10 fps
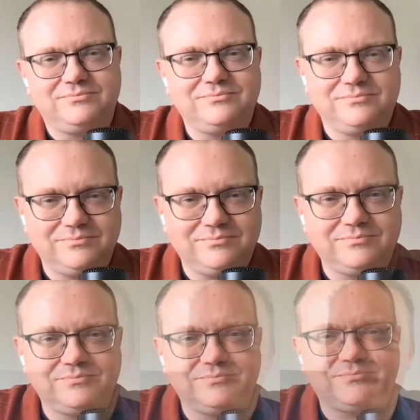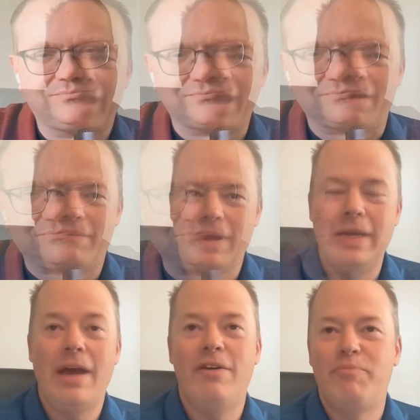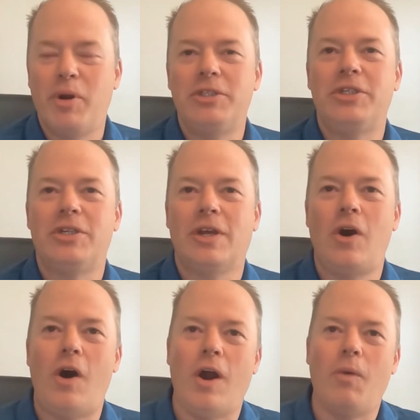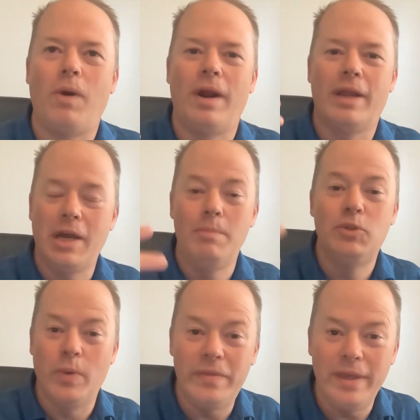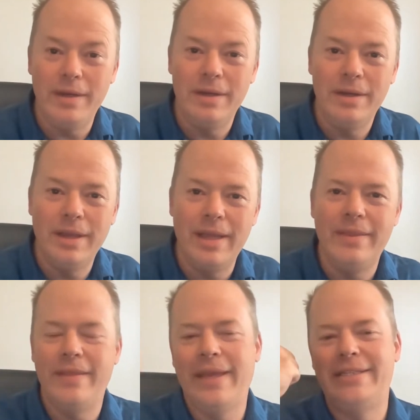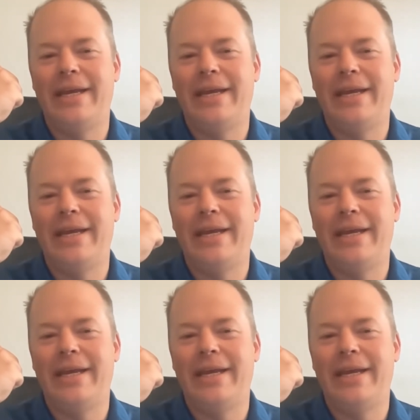Yes, I have, and I have okay. purchased a car where it comes with it, and then right.